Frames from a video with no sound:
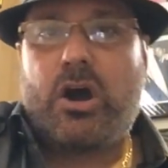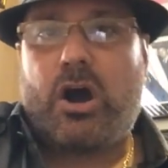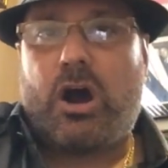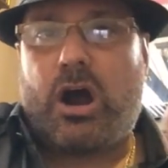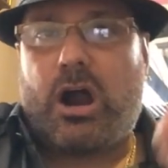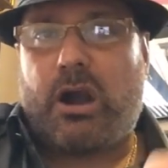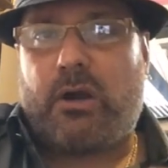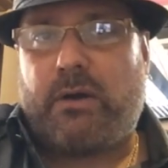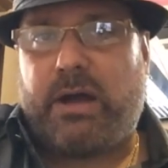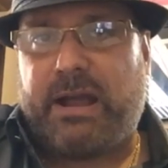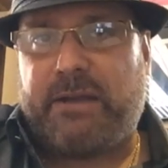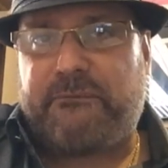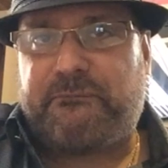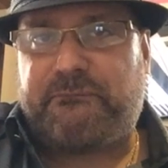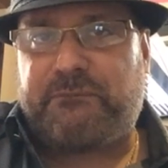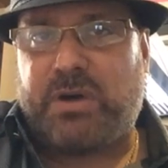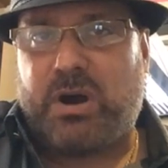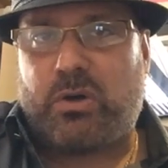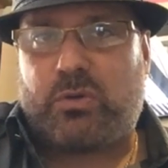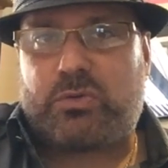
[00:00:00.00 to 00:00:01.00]
All right,
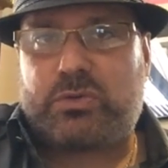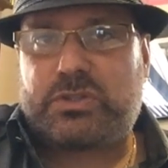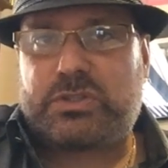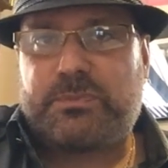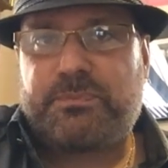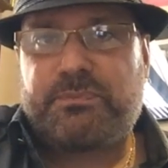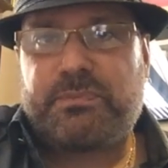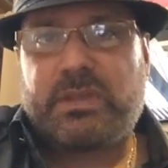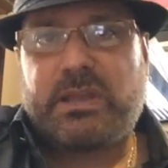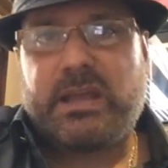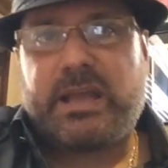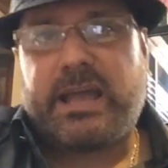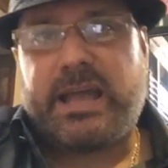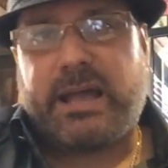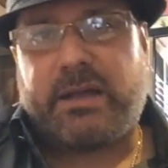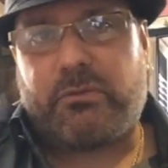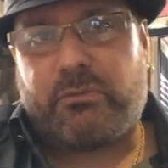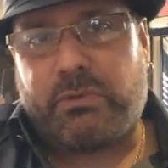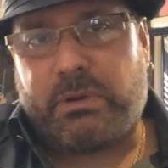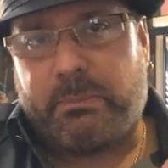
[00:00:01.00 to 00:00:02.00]
folks.
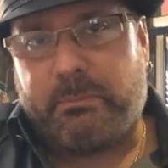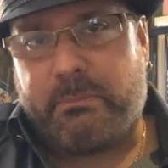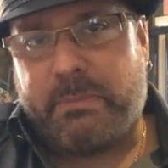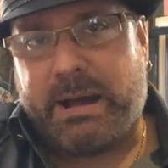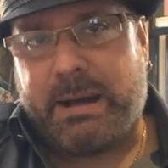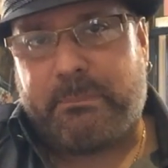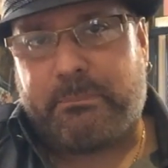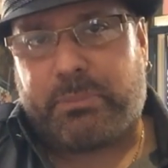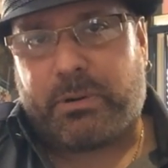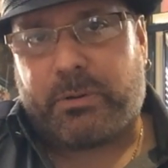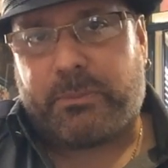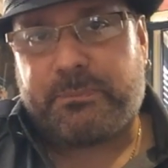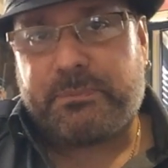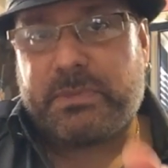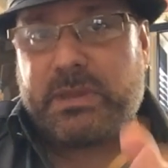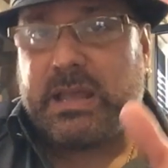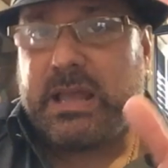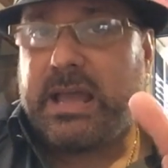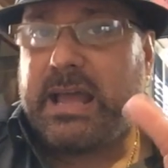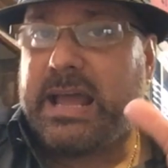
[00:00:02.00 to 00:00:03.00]
And remember,
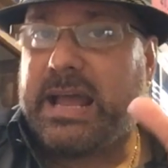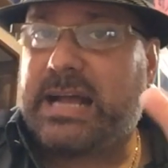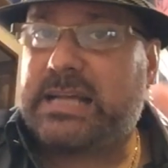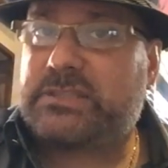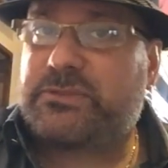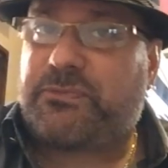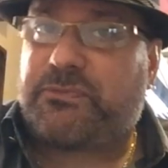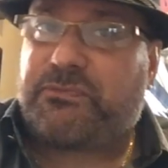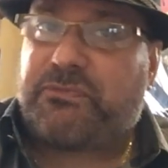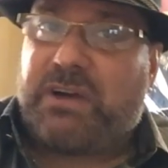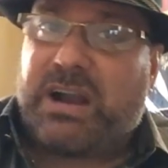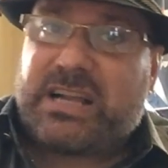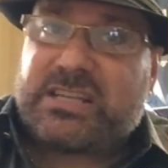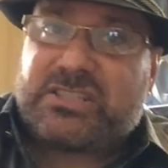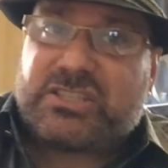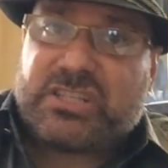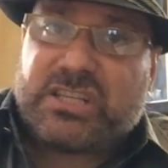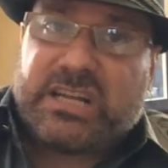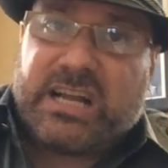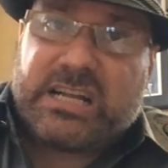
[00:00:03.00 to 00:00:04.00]
as Frank
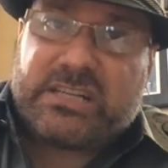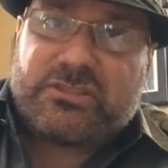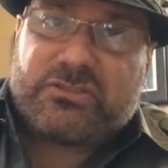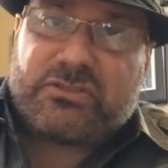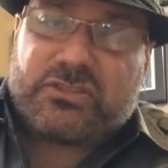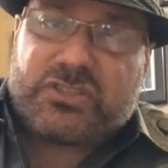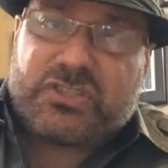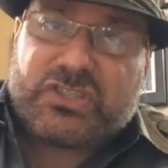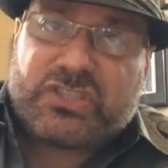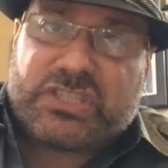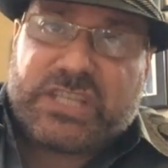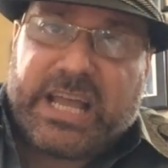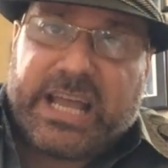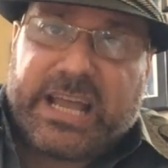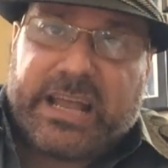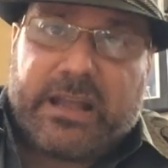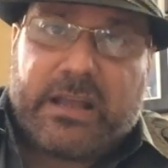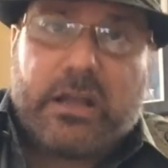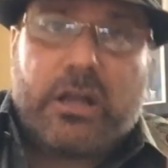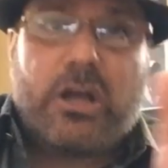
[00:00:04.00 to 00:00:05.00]
Sinatra
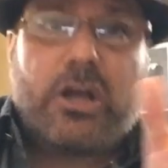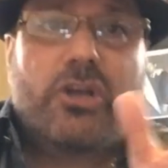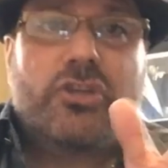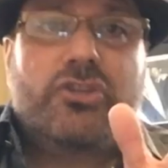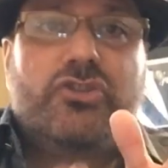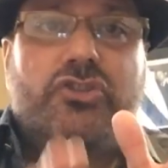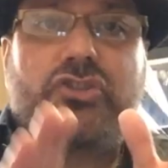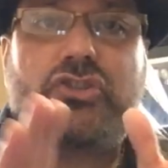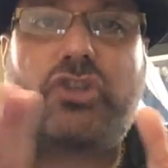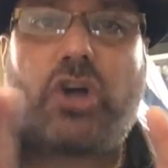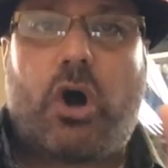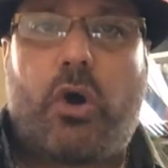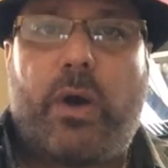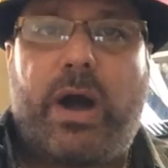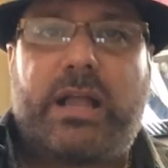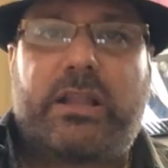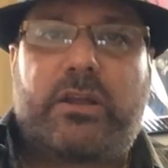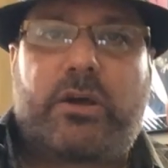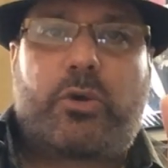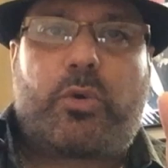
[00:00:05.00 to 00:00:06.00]
sang, so
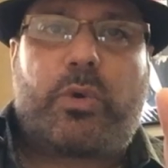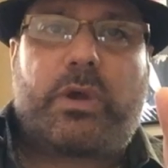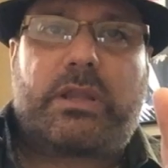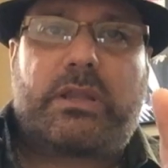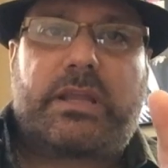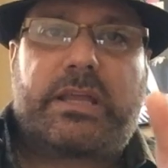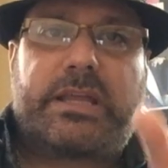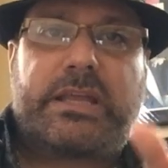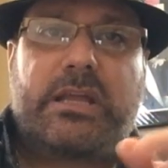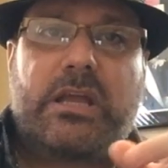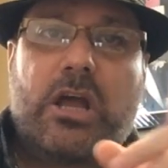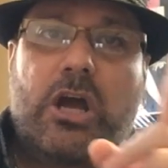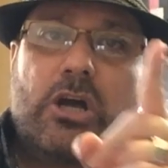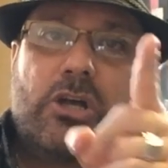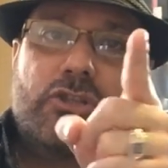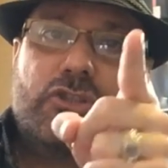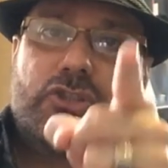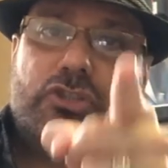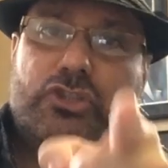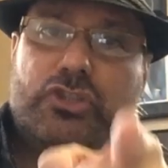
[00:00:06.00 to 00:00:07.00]
eloquently,
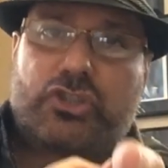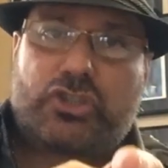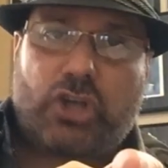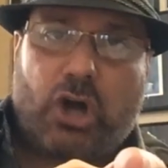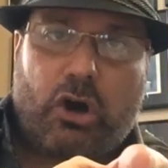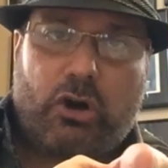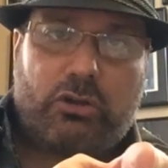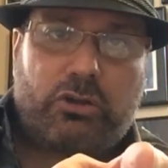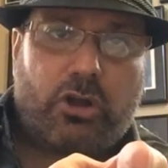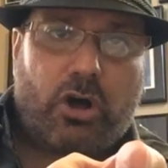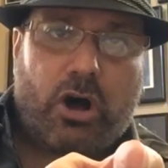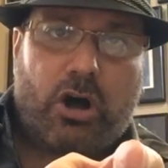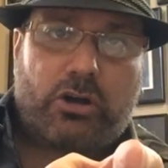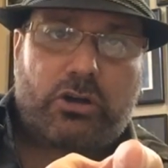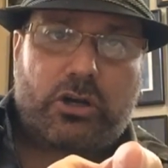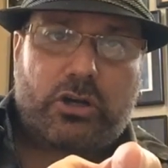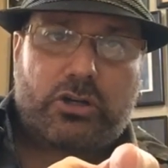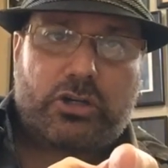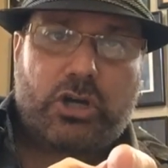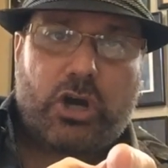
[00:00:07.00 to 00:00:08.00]
so
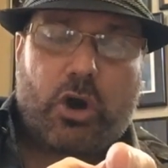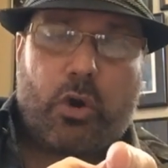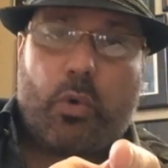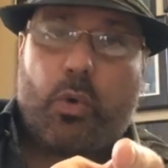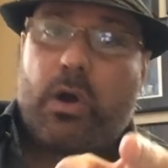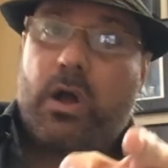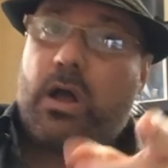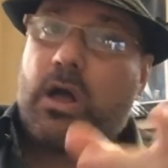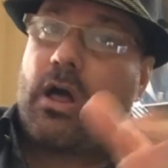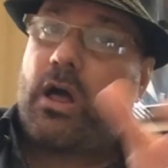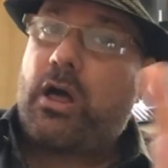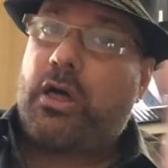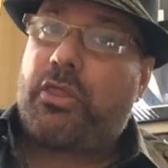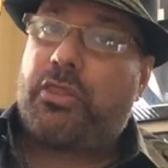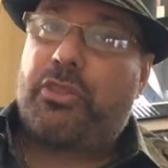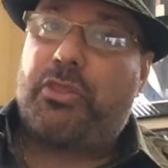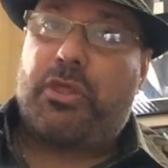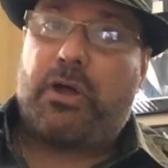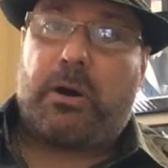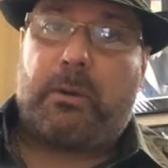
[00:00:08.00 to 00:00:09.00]
long ago,
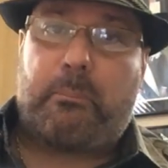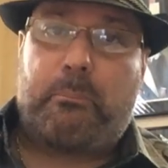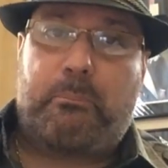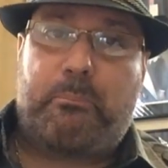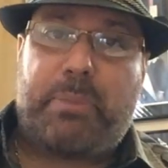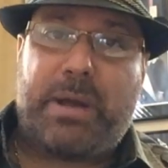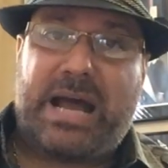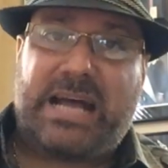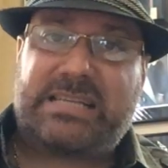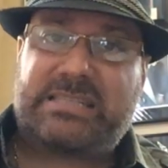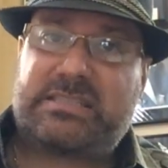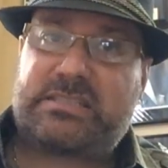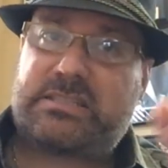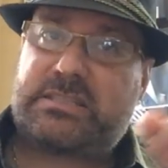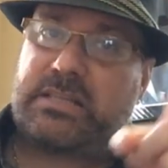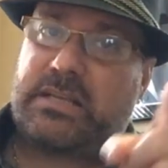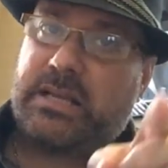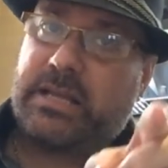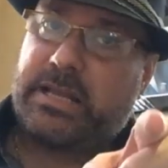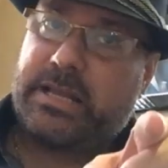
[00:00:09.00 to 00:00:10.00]
the
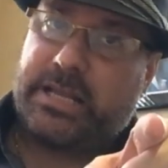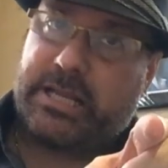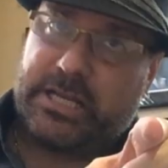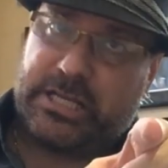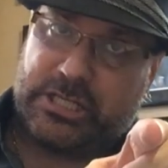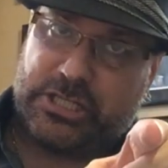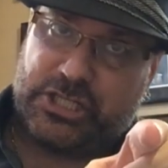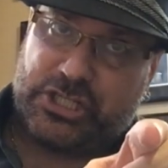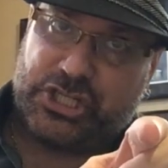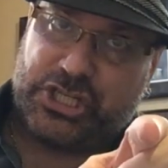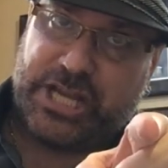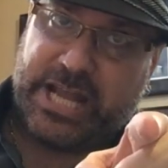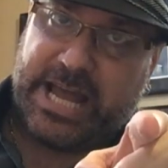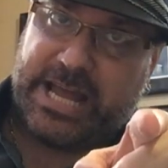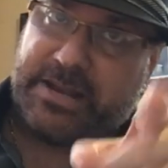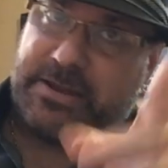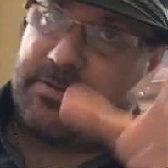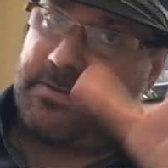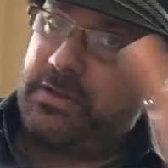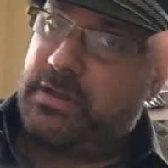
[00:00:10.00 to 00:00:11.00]
best is
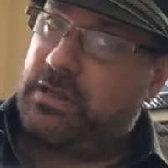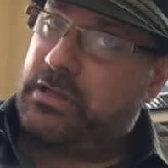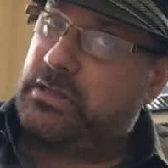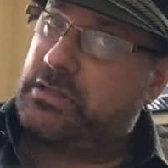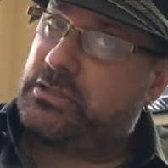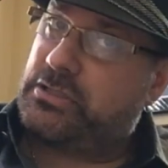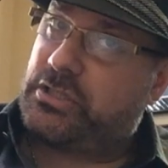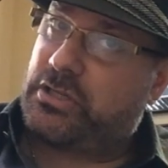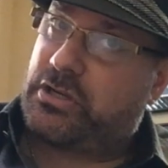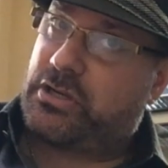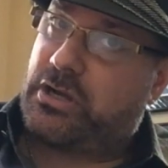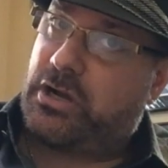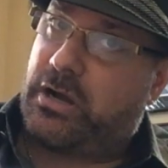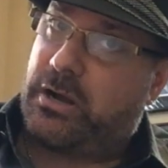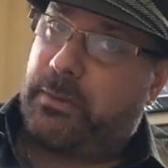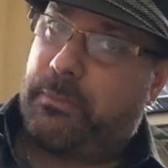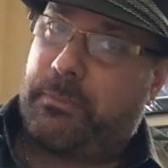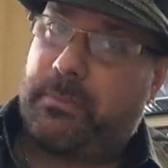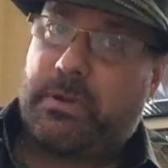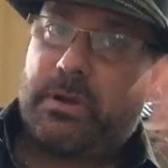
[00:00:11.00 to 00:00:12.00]
yet to
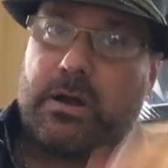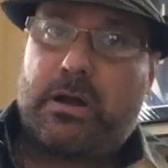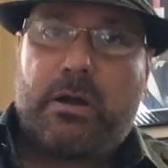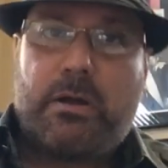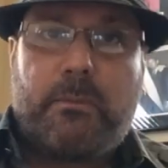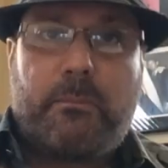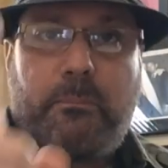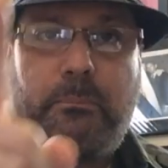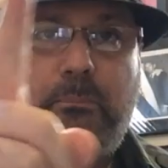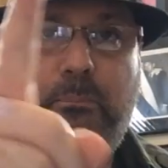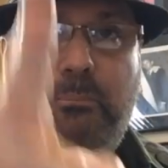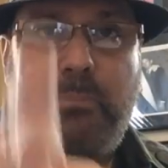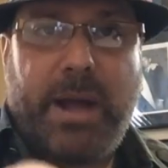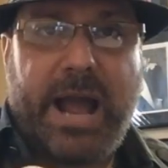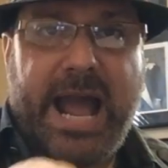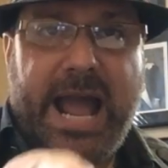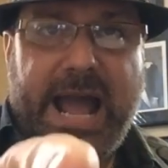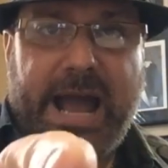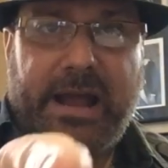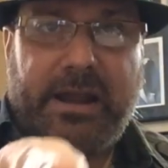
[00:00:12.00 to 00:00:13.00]
come.
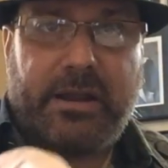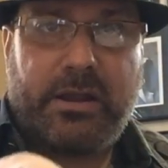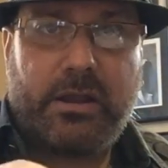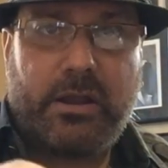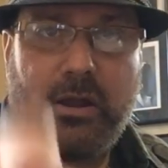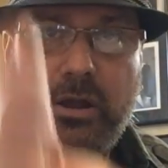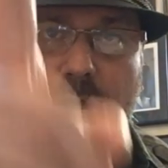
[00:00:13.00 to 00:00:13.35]
Bad